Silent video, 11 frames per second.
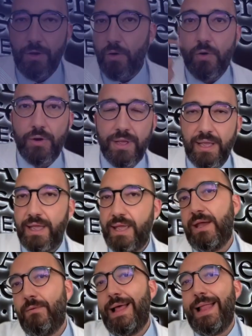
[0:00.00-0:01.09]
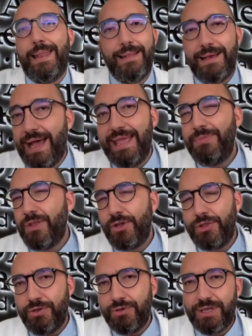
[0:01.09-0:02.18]
Or, I am
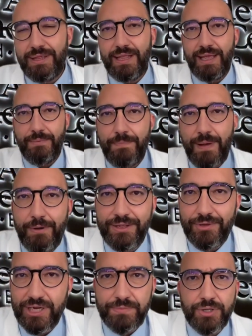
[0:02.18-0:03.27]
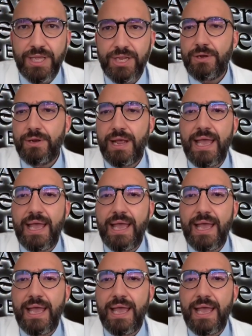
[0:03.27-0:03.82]
not using the public transportation,